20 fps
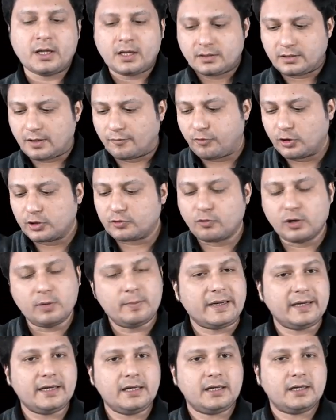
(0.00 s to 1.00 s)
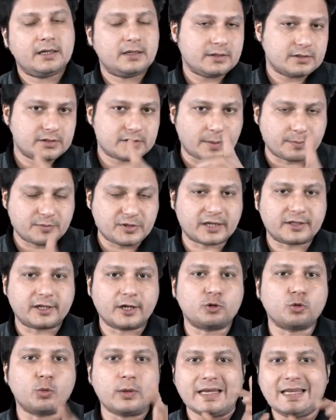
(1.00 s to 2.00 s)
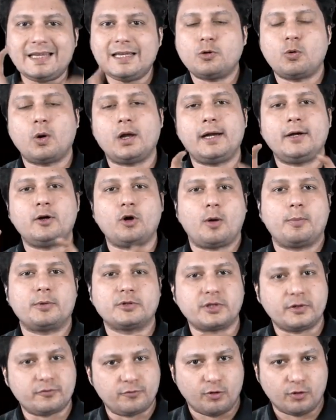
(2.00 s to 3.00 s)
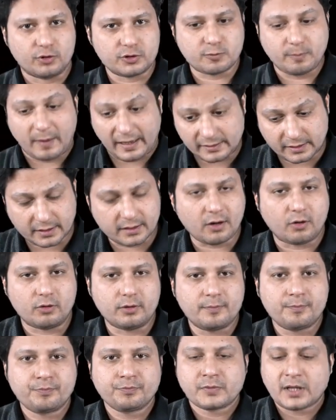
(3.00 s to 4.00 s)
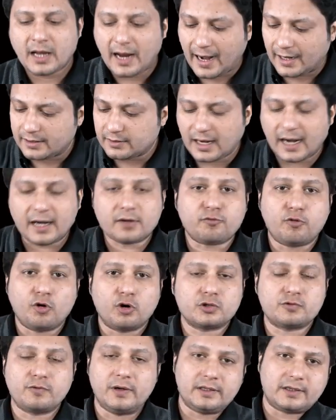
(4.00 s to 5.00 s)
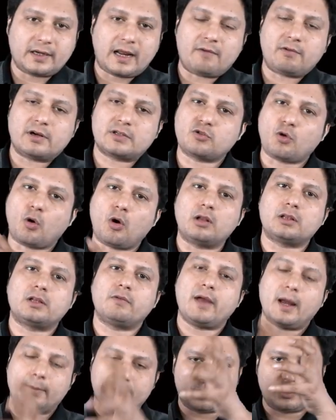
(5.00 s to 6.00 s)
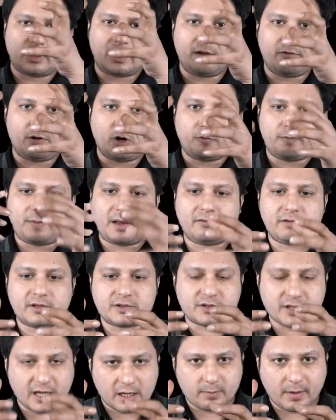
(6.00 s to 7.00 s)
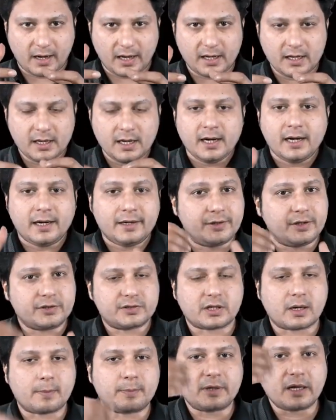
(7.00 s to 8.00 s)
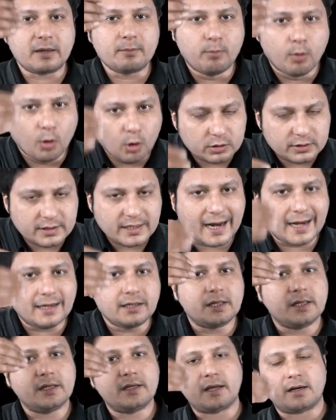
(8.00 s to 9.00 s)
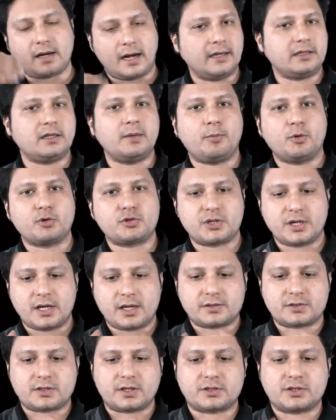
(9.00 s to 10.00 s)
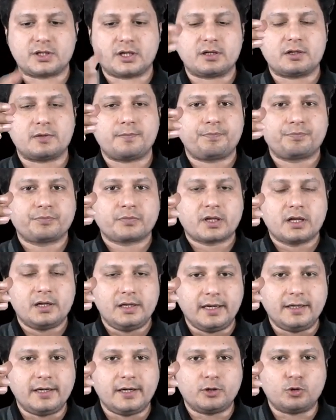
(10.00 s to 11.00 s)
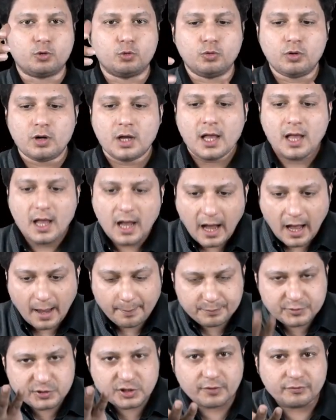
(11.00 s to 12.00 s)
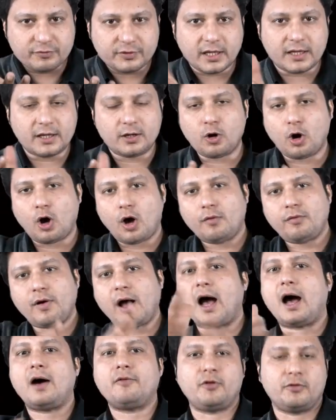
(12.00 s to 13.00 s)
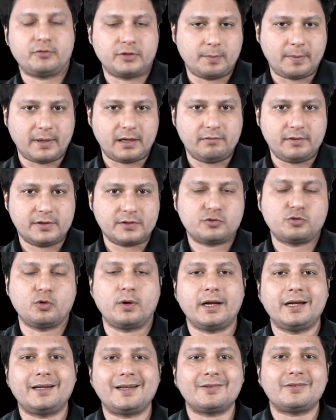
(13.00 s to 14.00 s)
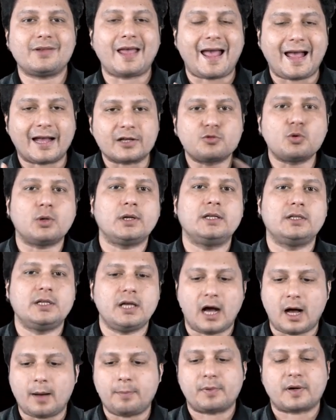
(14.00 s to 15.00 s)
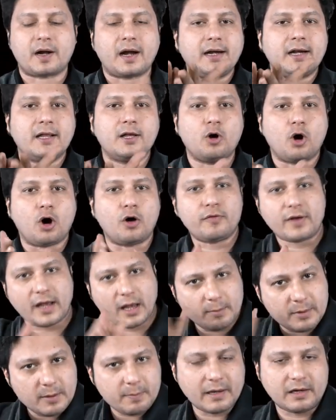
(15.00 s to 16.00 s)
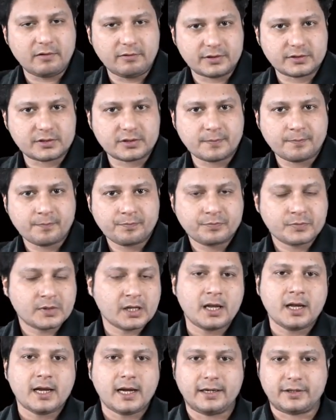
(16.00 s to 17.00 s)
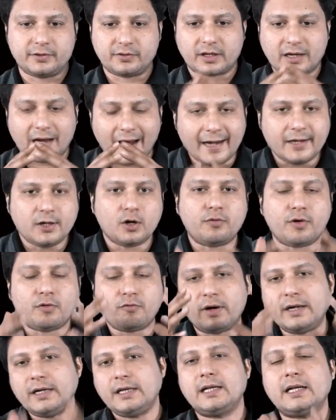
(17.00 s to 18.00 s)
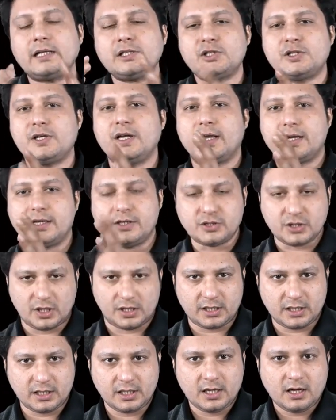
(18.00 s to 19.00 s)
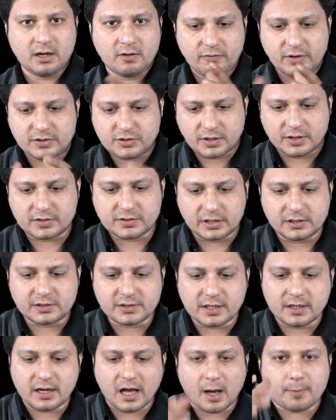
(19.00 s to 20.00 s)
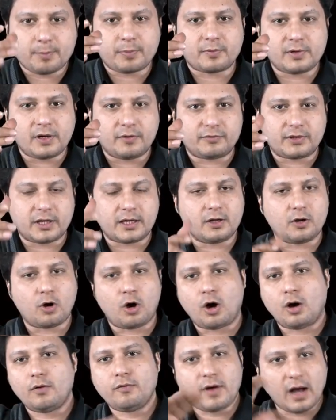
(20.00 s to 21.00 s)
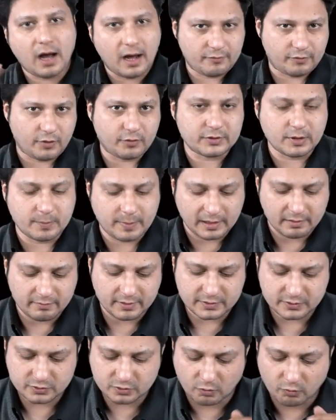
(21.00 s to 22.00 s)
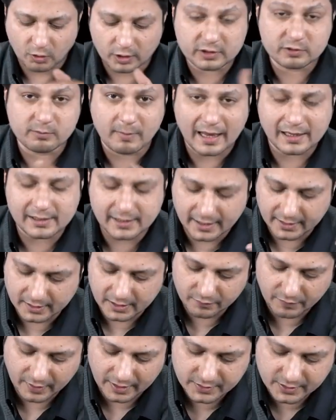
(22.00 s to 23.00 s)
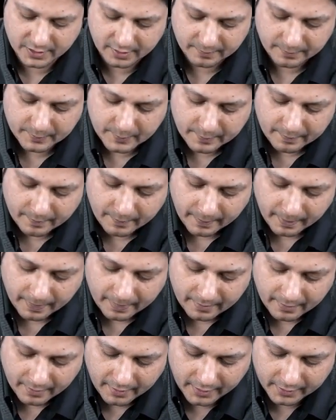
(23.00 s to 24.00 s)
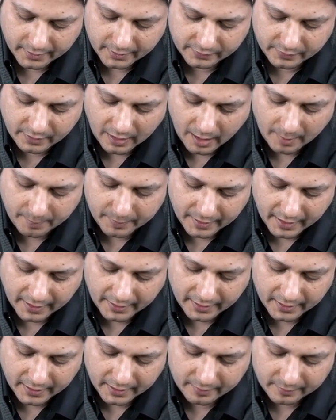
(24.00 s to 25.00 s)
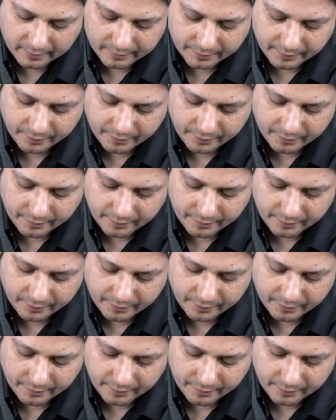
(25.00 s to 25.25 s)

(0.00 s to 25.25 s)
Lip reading: the foot will be subjected to equal and opposite force by the ground, and that force will traverse all the way up to the level of pelvis, thereby disrupting both the anterior and the posterior structure, leading to upshifting of half of the pelvis. So it is actually the upriding of hemipelvis. It is a kind of a vertical shear injury which results in uplifting of half of the pelvis. So what is Malgaigne fracture? It is upriding